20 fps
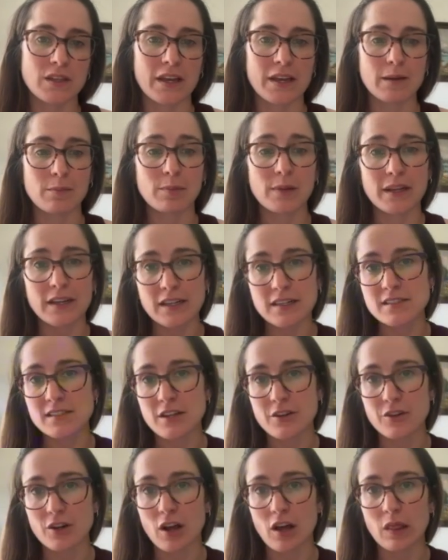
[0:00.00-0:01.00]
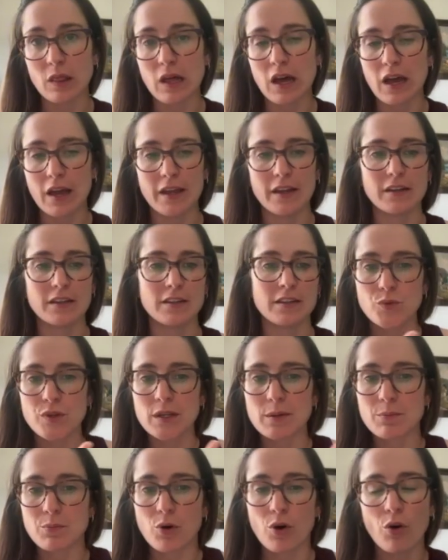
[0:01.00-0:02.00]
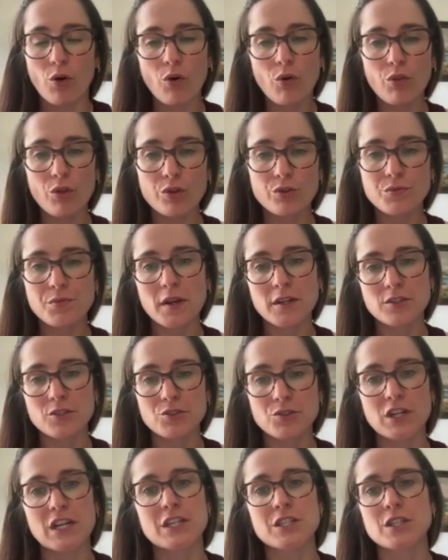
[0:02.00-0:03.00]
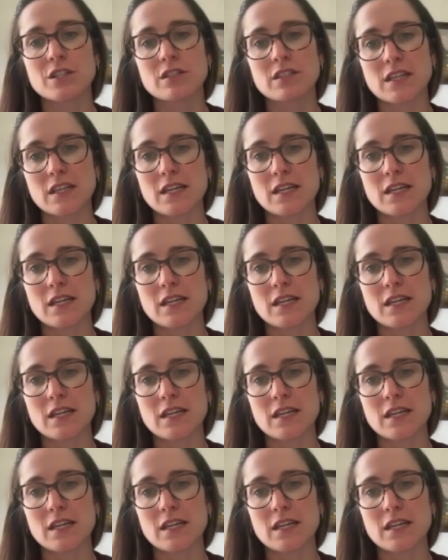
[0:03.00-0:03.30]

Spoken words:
like Planning Center Online. We can pull those registrations